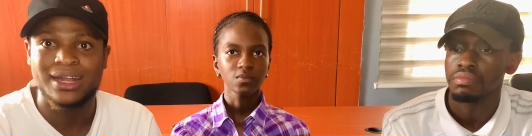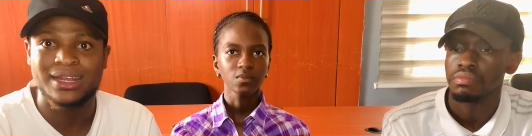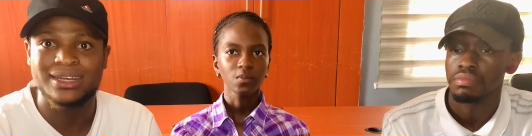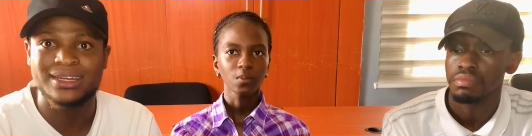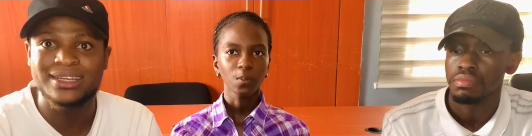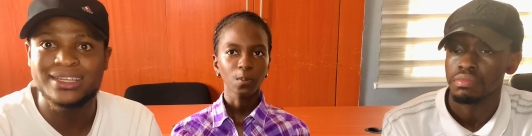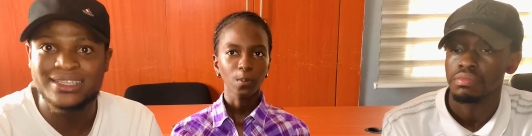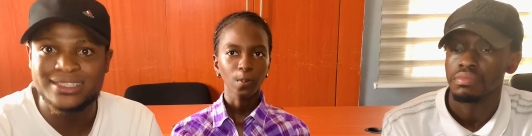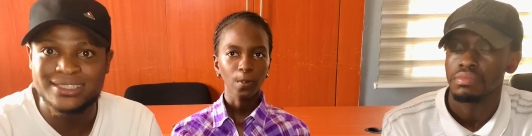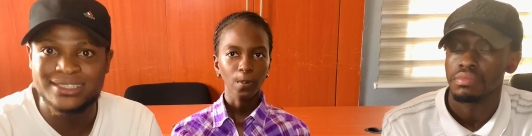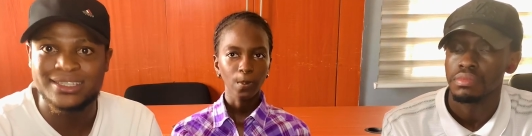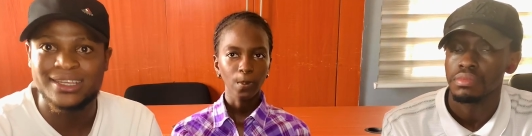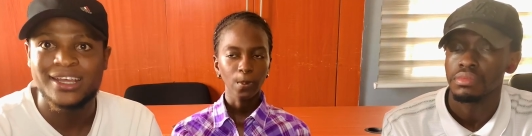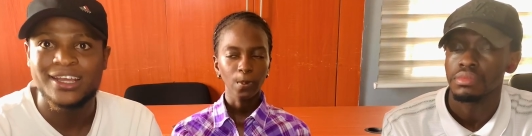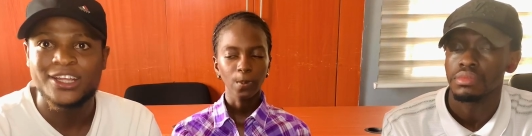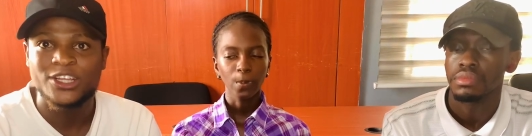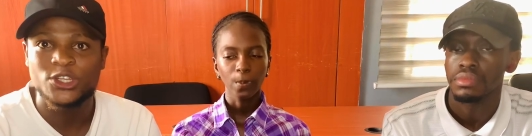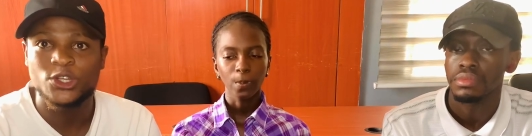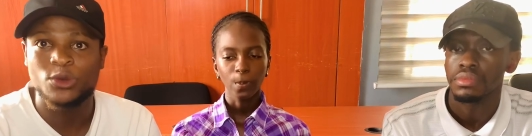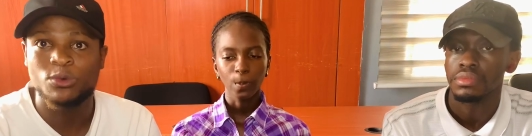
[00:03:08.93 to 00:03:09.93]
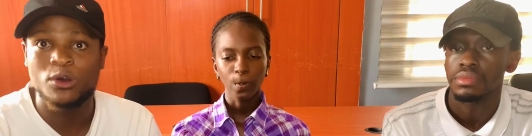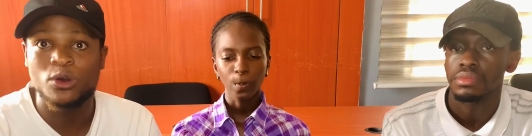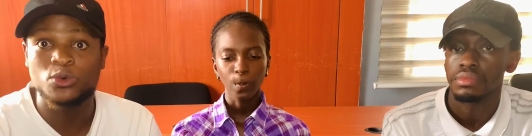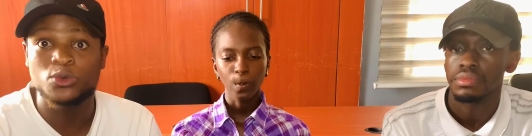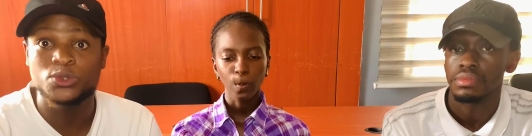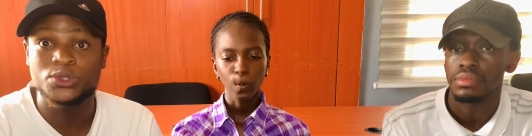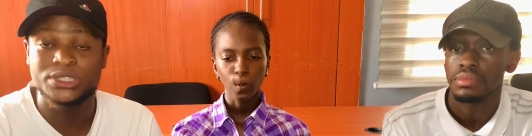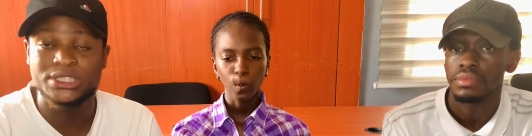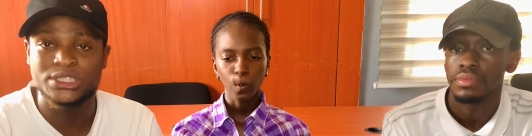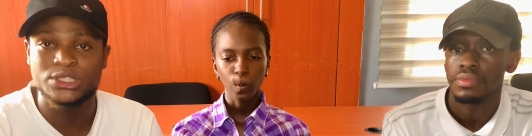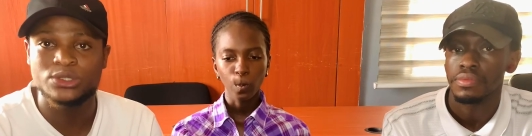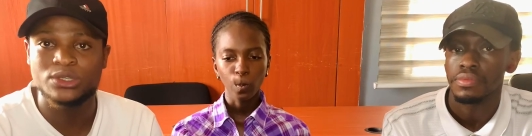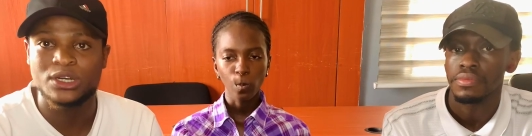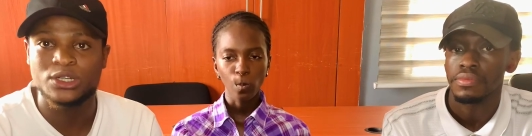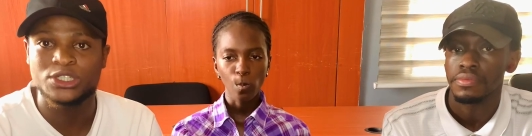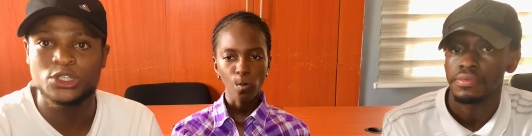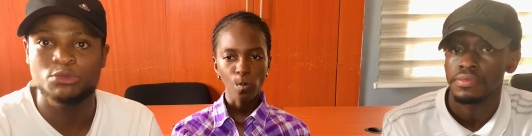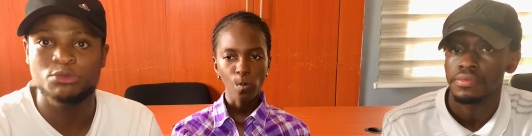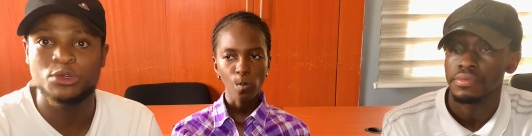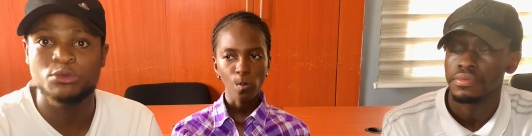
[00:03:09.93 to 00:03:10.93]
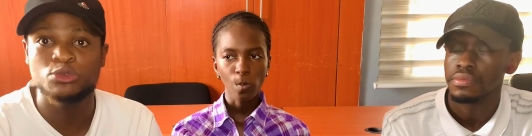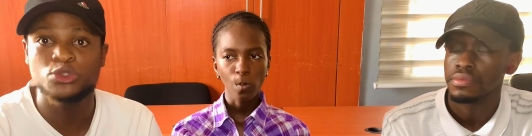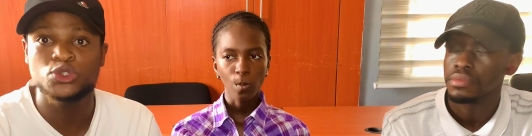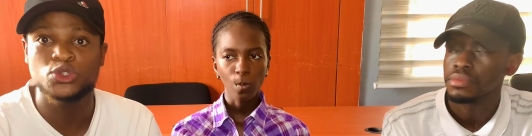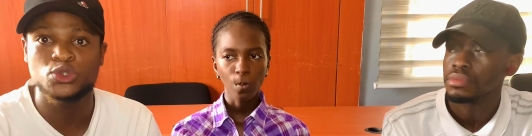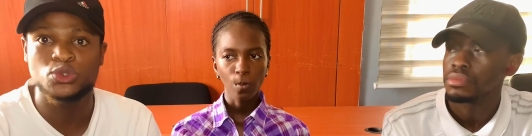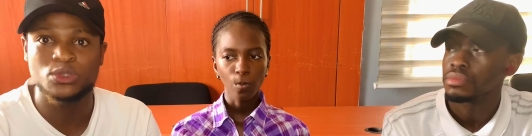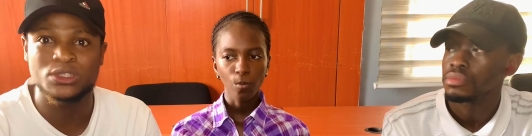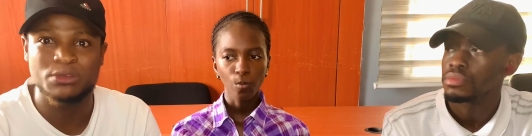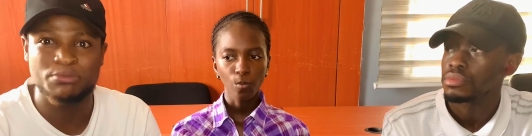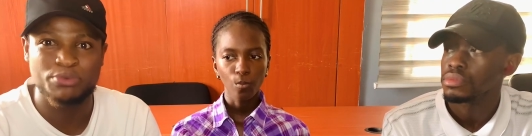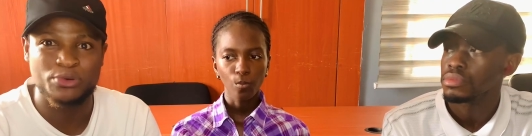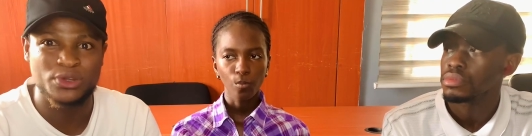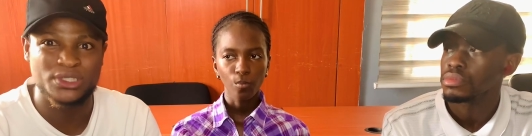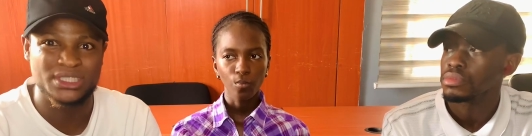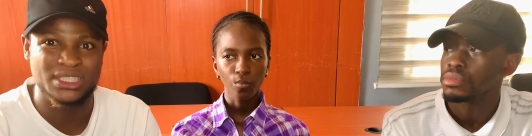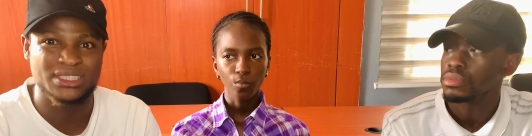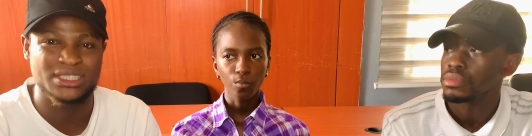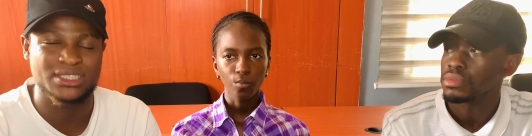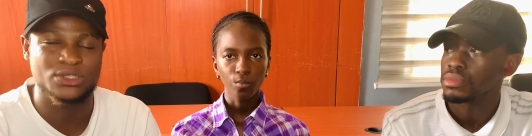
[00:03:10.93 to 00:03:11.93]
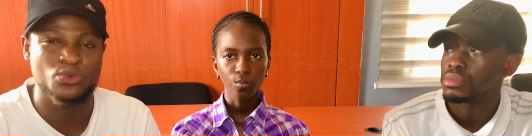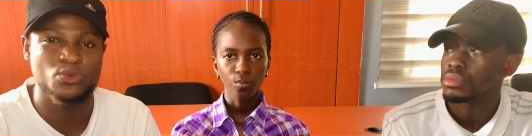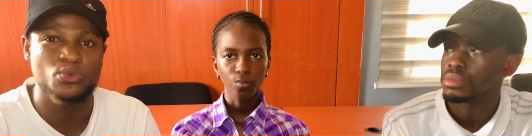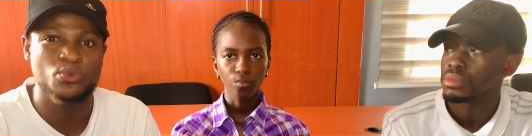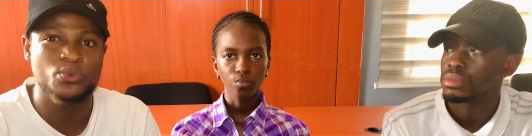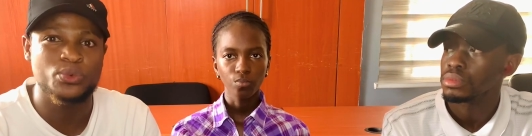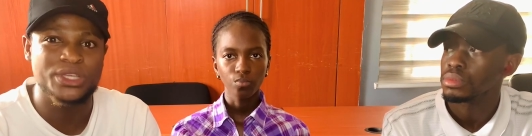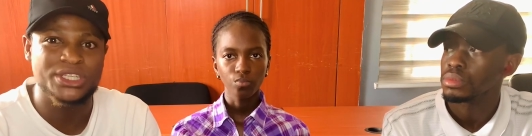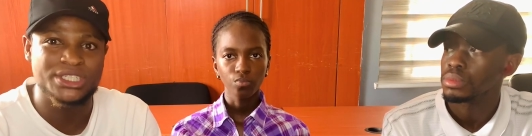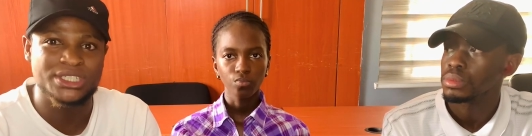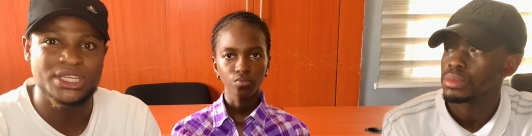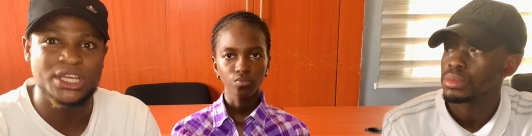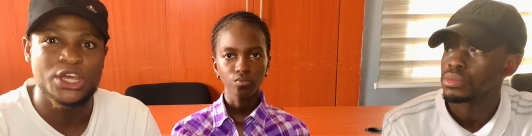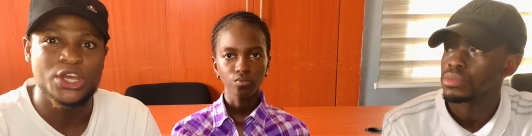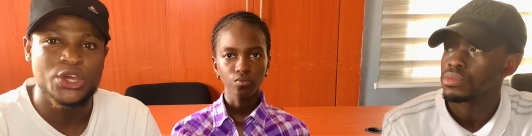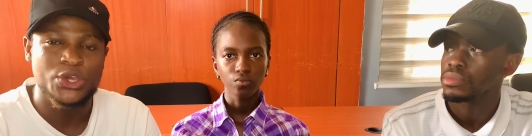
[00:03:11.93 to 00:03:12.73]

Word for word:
Speaker 1: At least the world will see you and they'll be able to know the processes in which